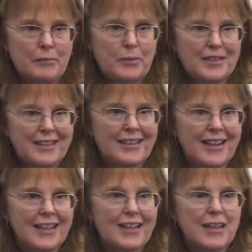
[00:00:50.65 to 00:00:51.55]
President
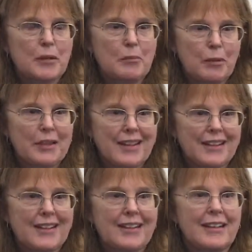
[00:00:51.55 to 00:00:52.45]
Kennedy and Bobby
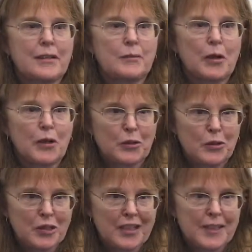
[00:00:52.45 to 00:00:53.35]
Kennedy and Martin
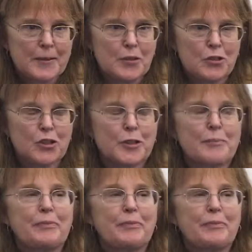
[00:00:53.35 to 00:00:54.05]
Luther King Jr.